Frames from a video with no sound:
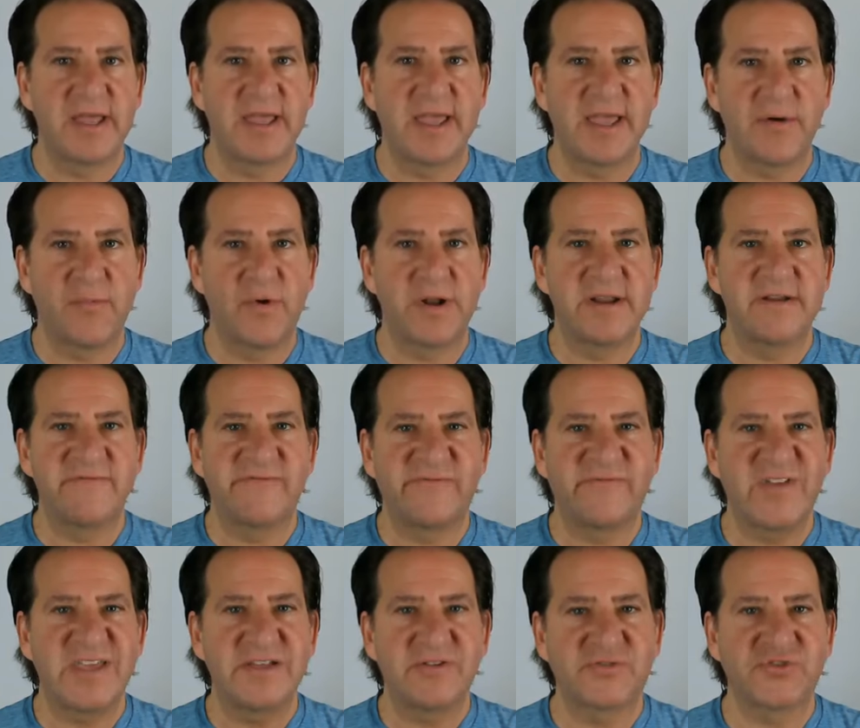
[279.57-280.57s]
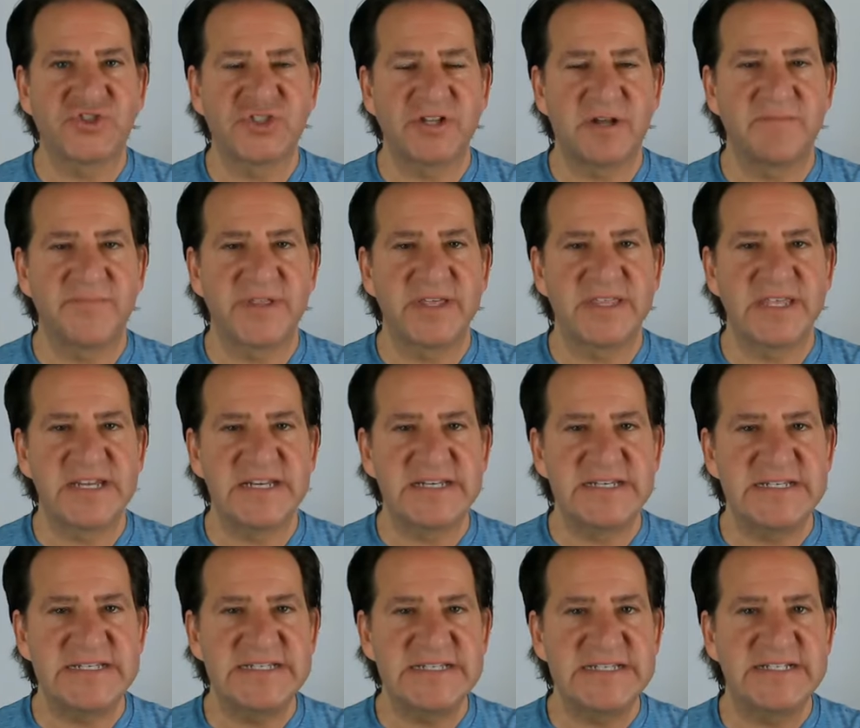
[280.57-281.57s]
And when it feels something that
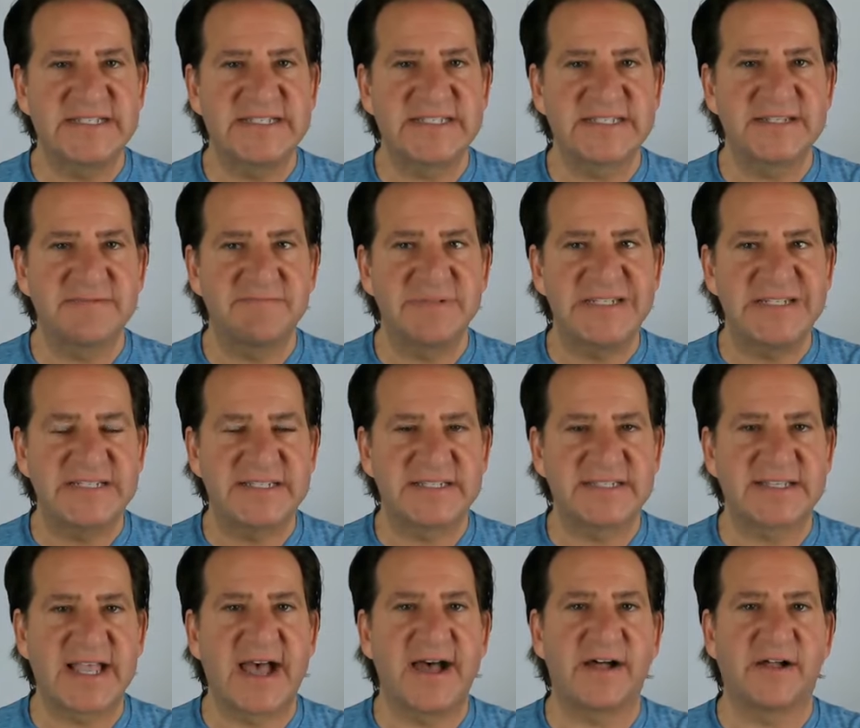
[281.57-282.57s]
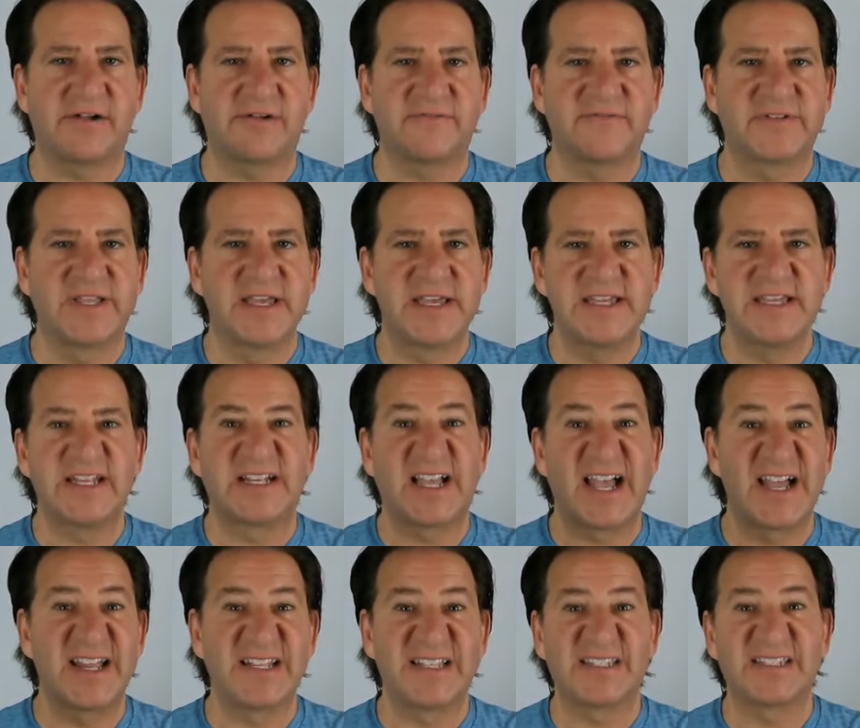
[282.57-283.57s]
needs to be solved, it
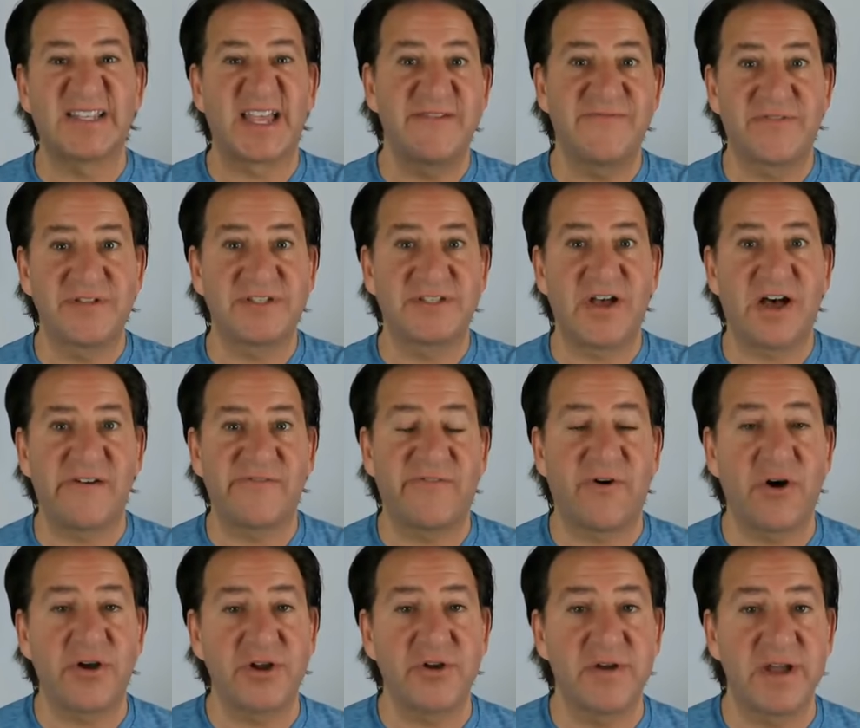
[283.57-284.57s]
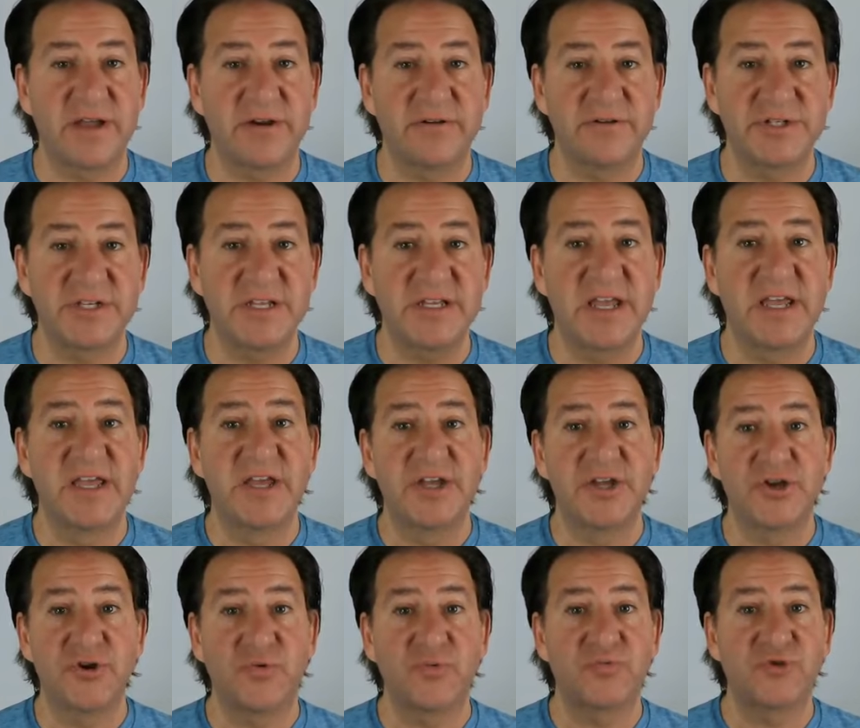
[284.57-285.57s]
kind of siphons off all your energy.
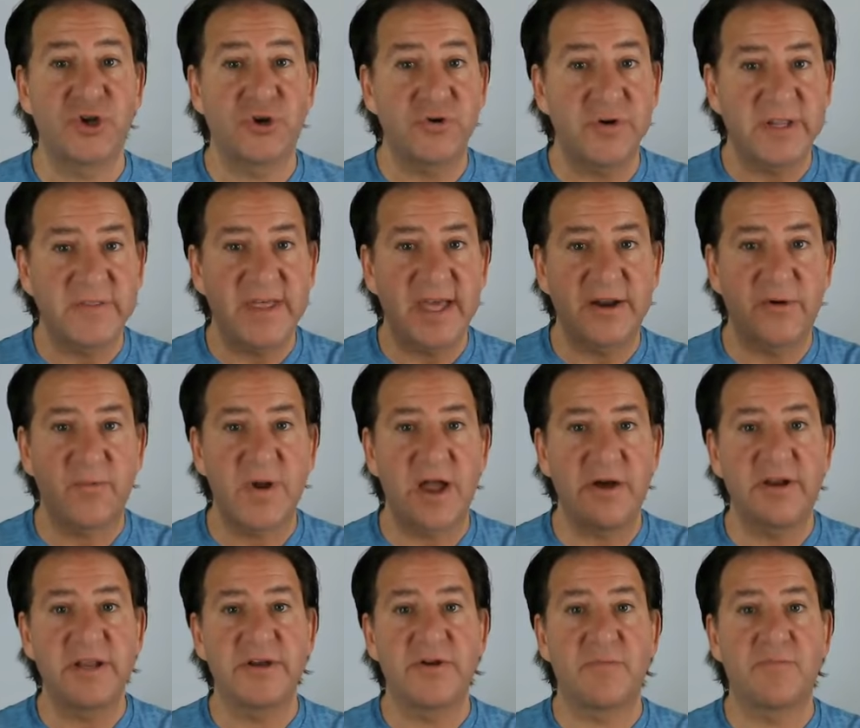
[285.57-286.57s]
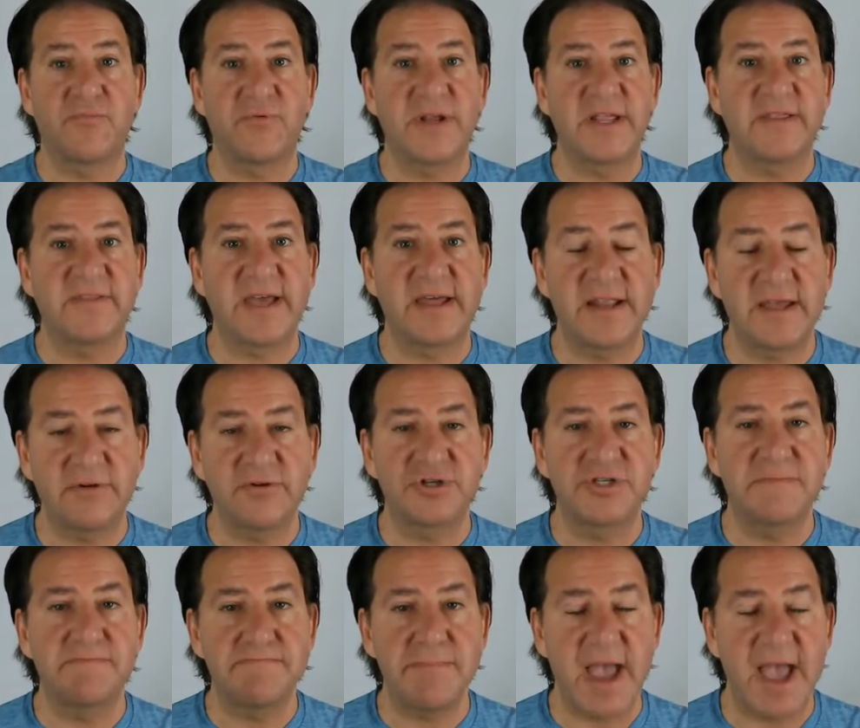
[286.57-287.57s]
You're turning that around and you're bringing that
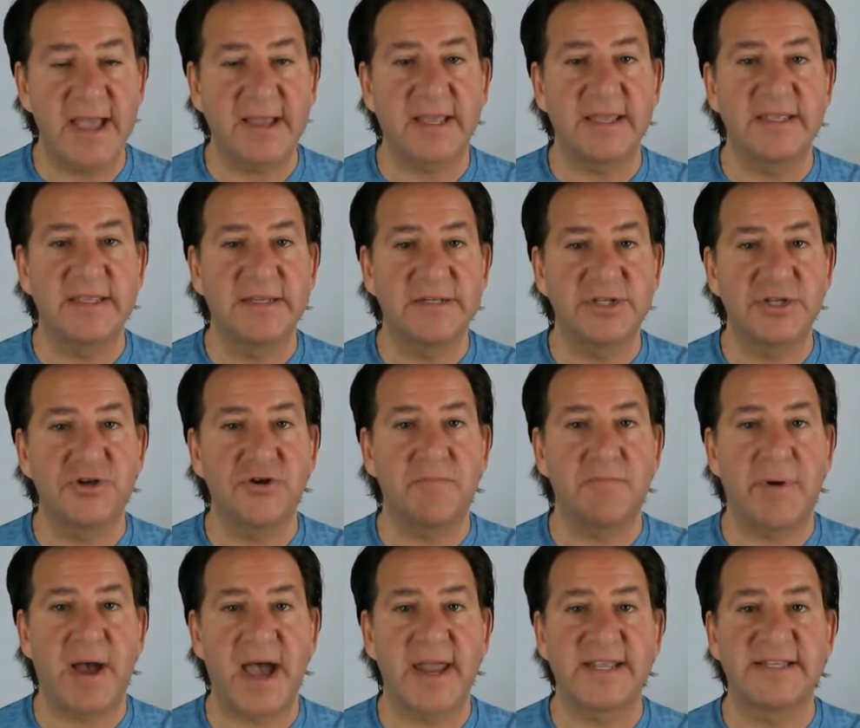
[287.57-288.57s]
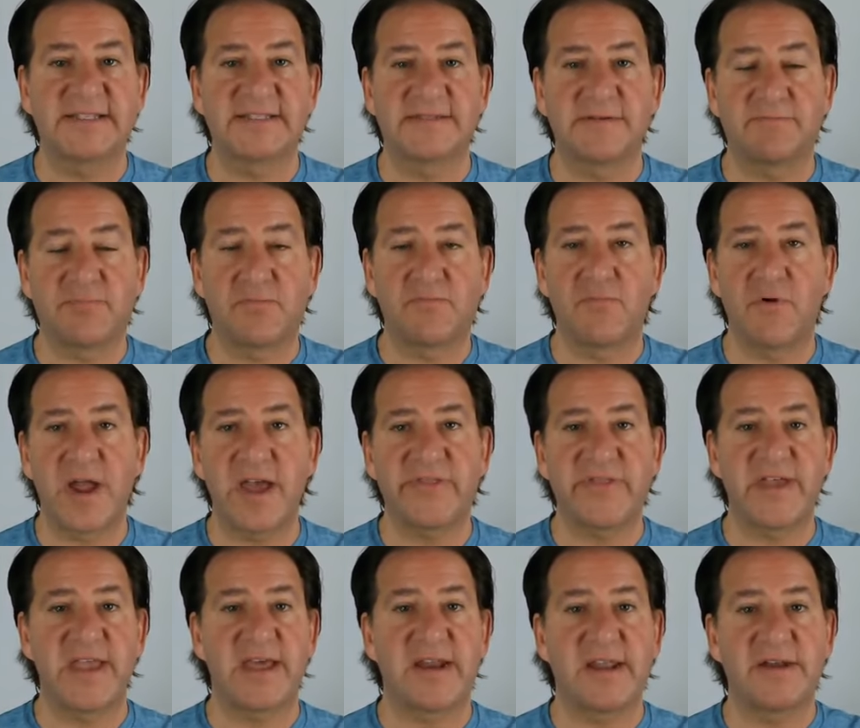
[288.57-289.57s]
energy back into your body. Simple breath,
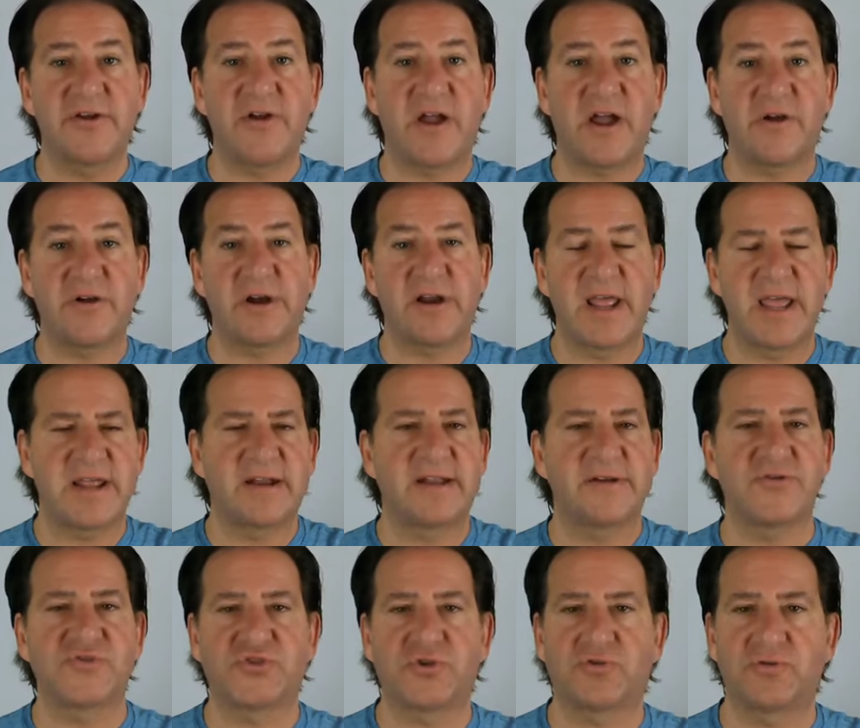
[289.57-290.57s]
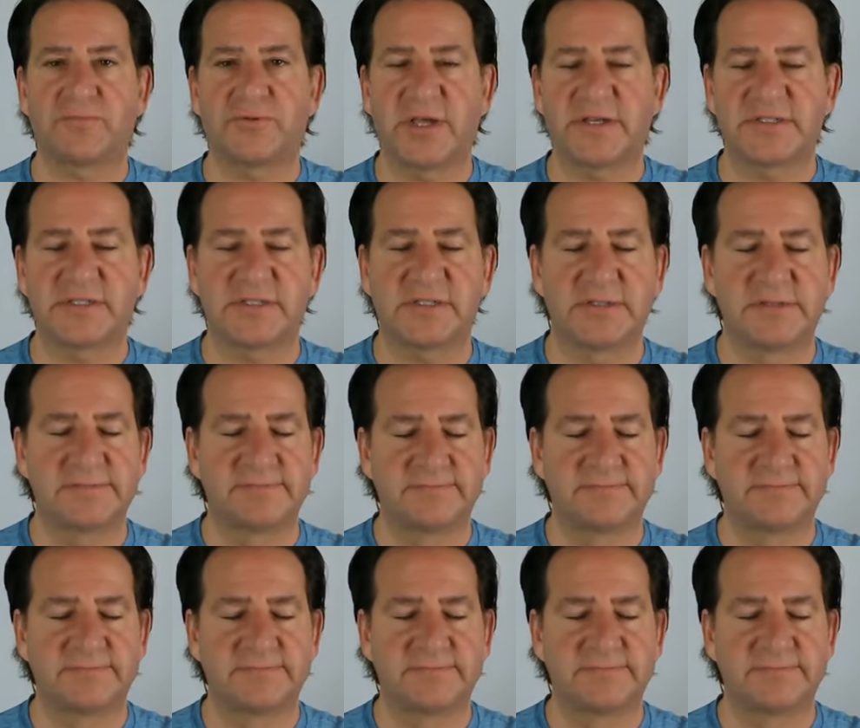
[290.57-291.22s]
hand on your heart, hand on your solar plexus.